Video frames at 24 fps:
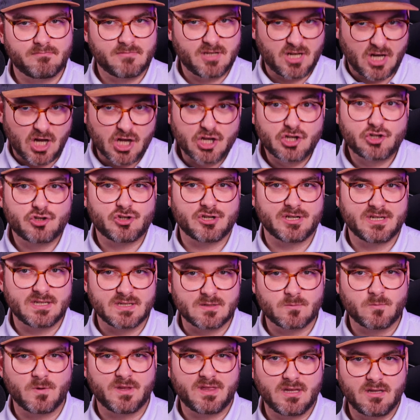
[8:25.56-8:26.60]

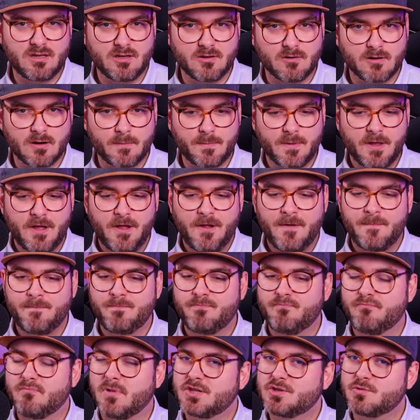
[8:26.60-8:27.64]
countries within Europe,
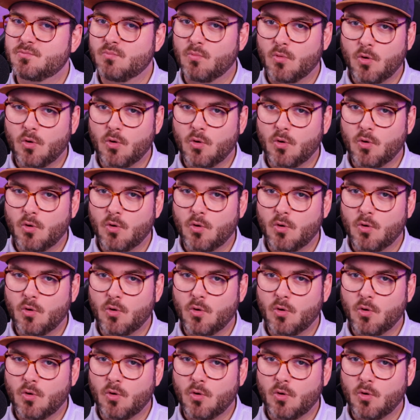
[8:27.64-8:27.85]
much